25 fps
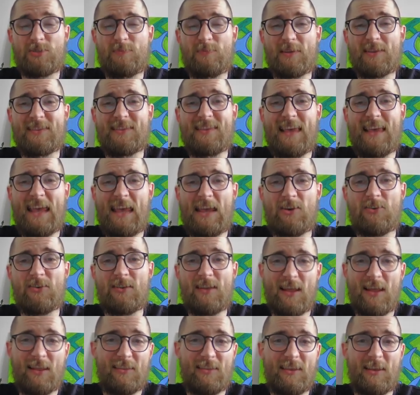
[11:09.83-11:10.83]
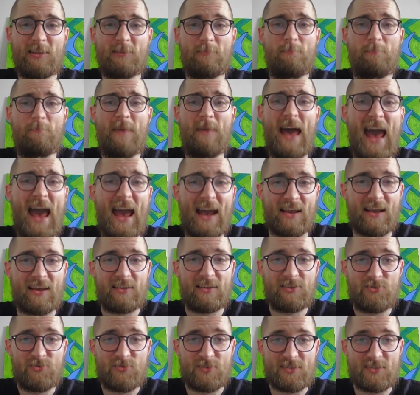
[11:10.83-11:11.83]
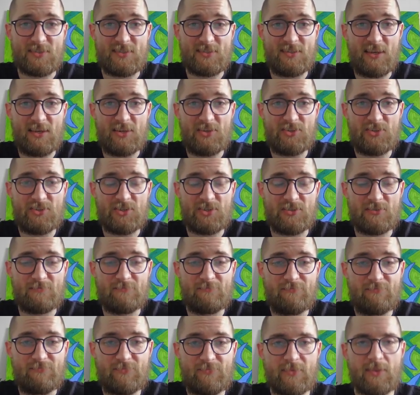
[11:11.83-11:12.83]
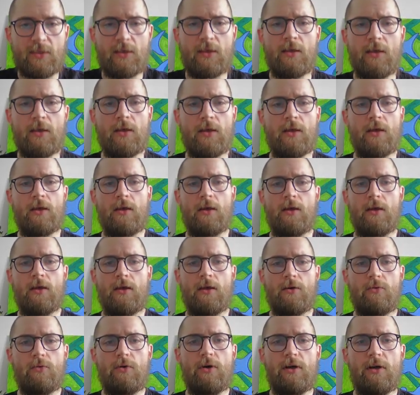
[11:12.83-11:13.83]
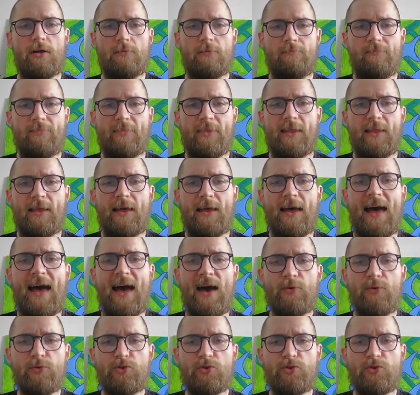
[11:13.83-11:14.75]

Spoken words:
but they are not yet back translation. Well, how to